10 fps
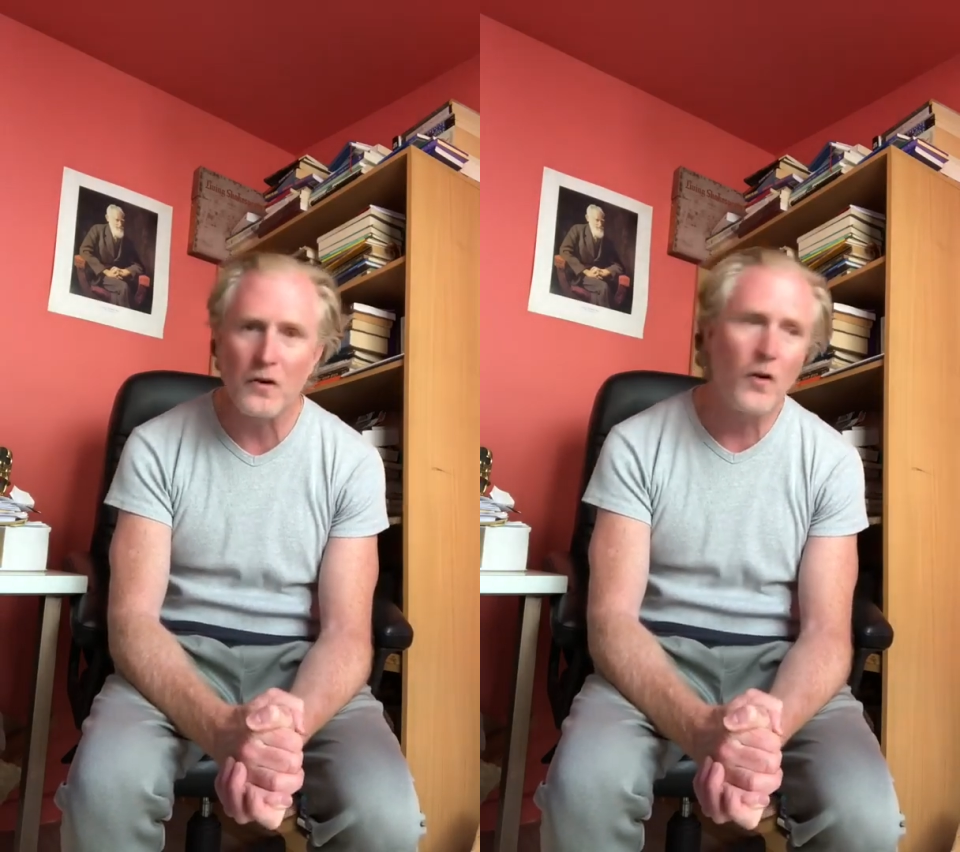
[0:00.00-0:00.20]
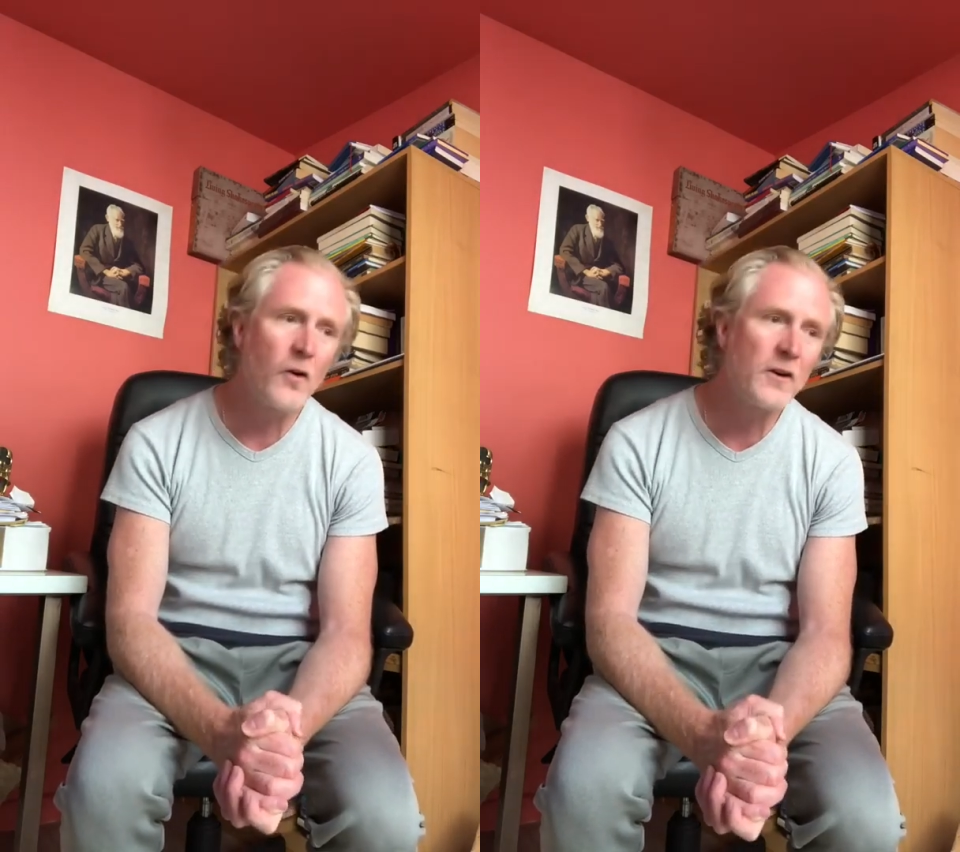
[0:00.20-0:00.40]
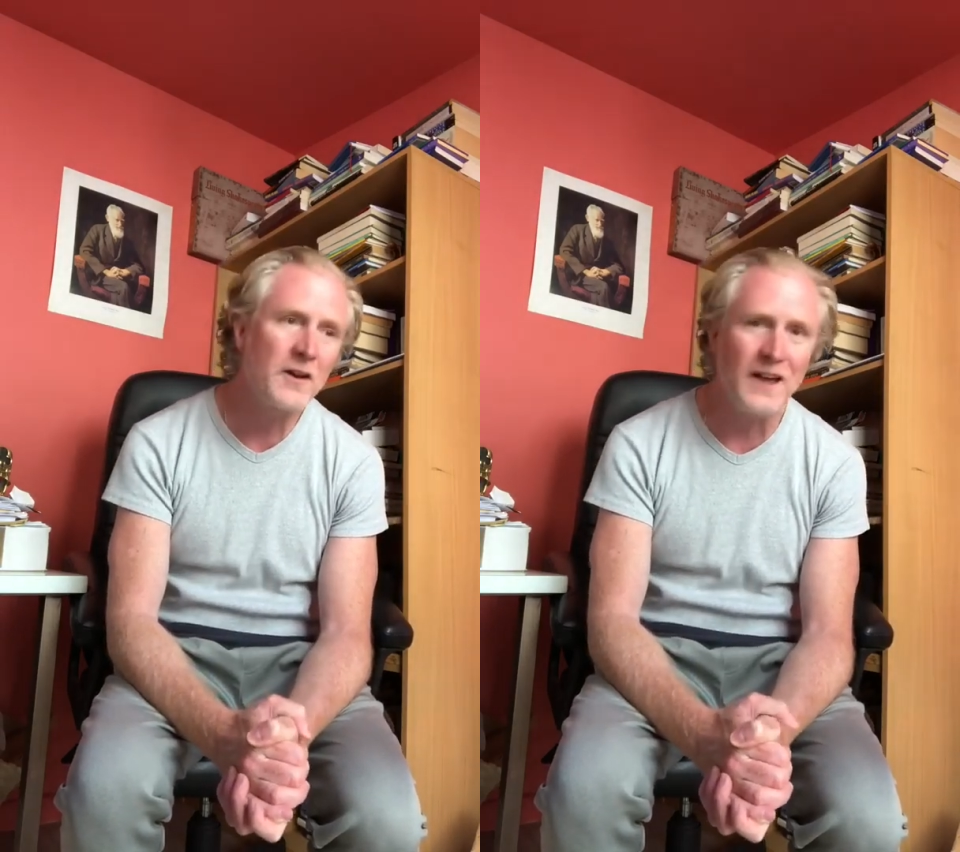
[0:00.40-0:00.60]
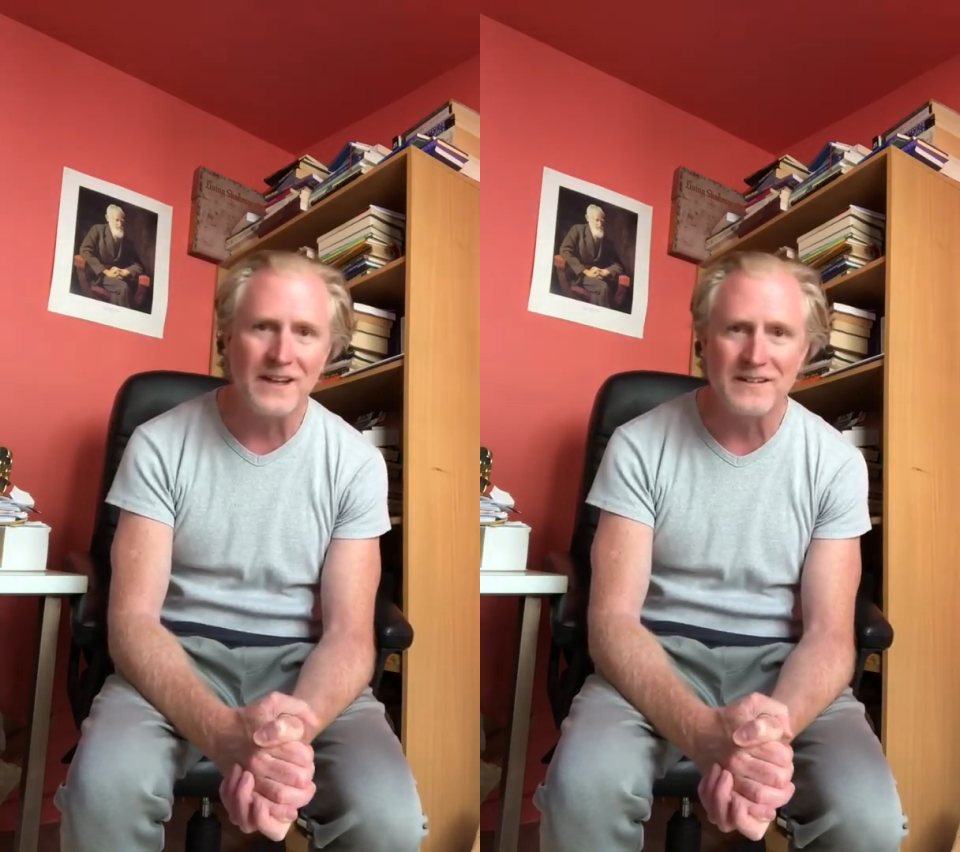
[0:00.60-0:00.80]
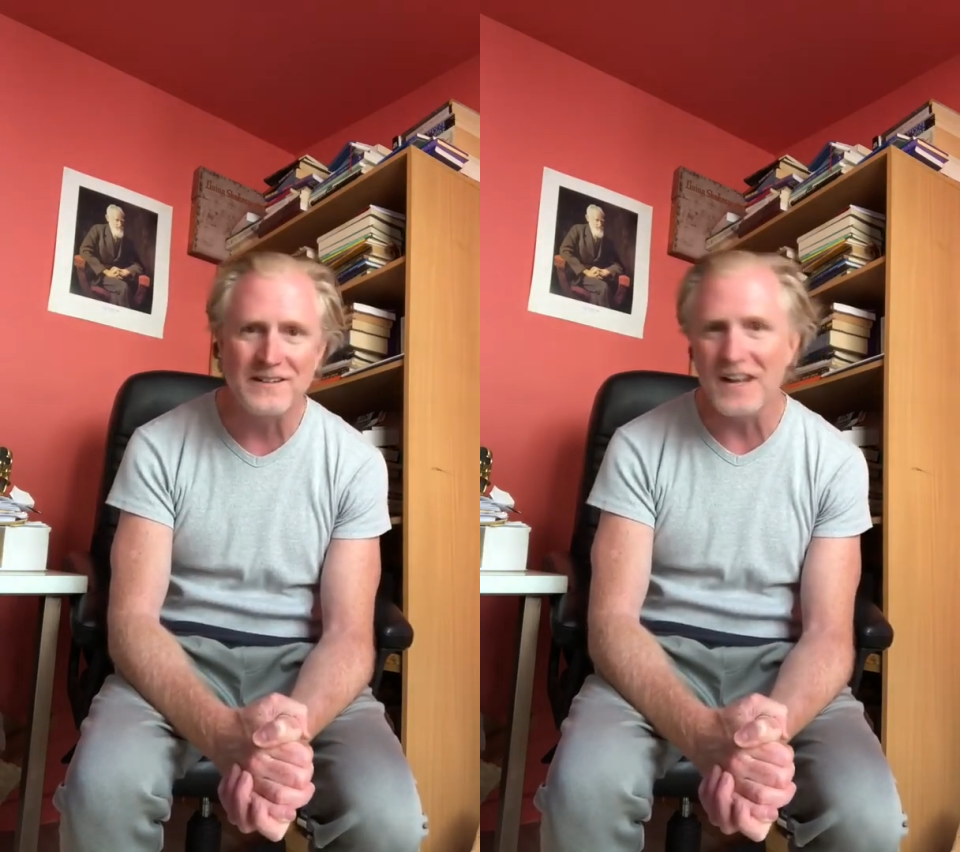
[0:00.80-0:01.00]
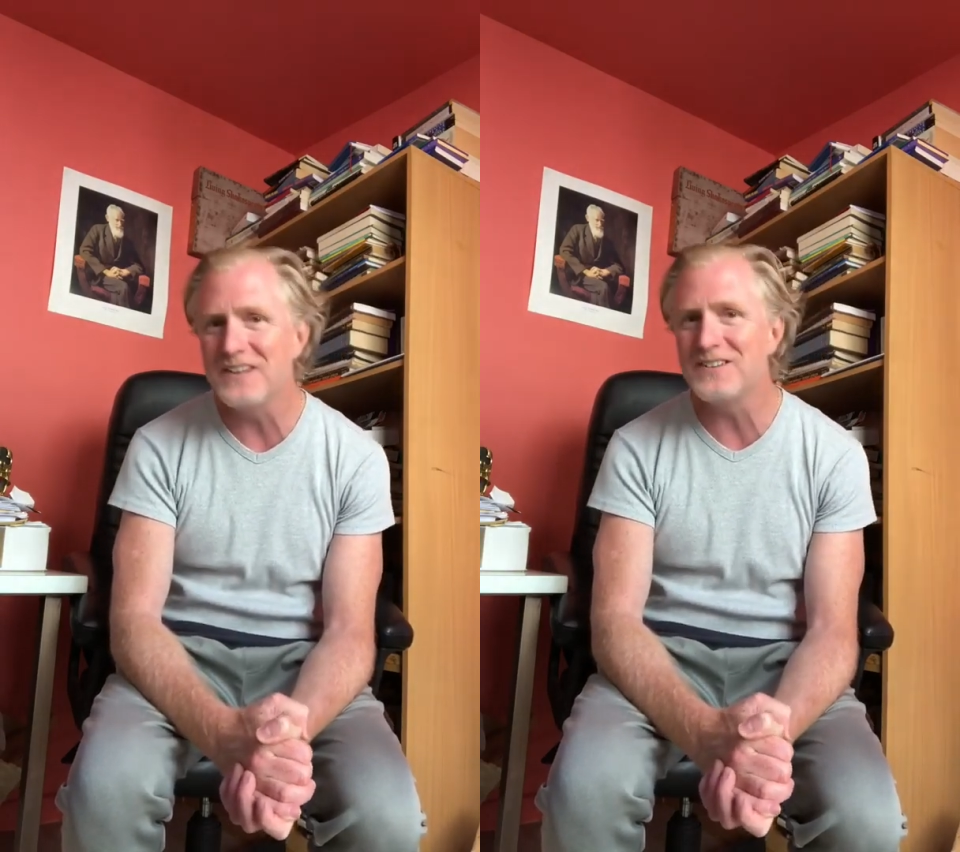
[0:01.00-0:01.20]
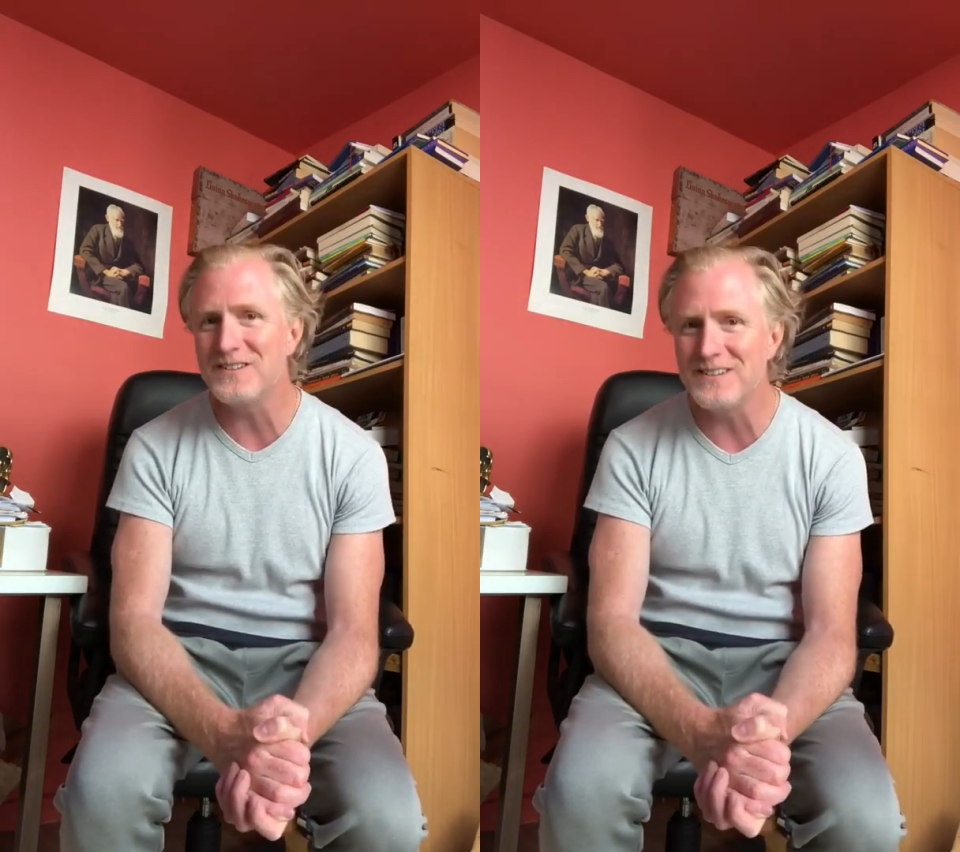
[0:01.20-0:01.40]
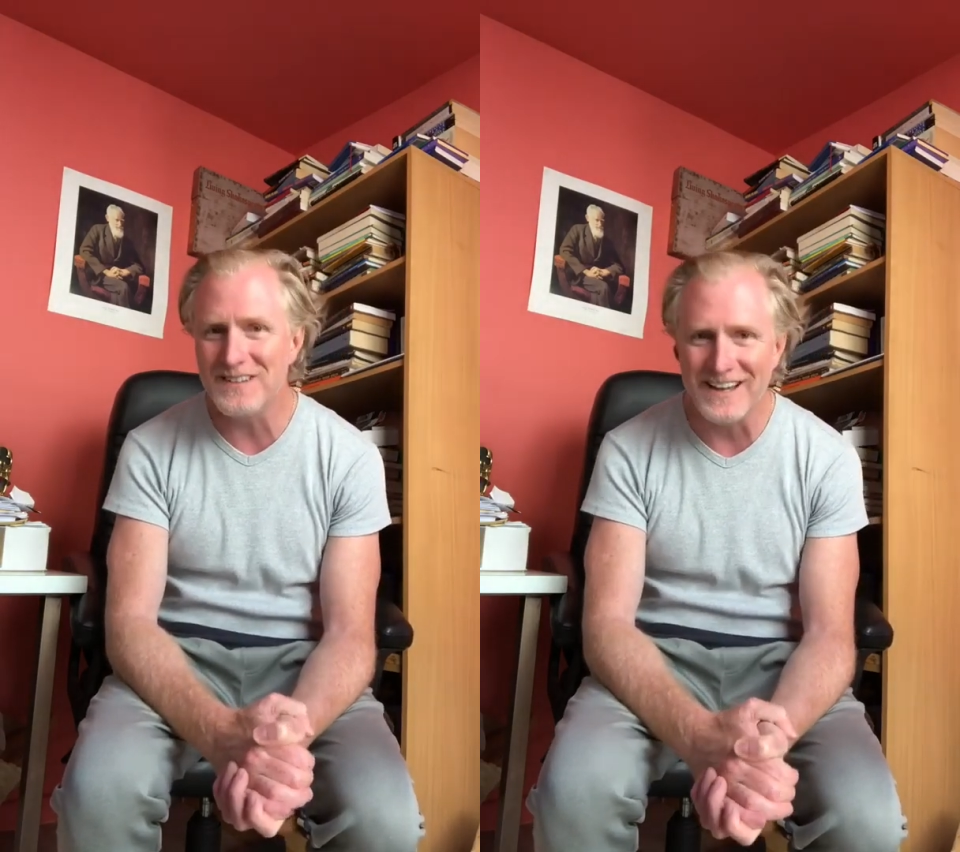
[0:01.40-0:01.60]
Cork and London,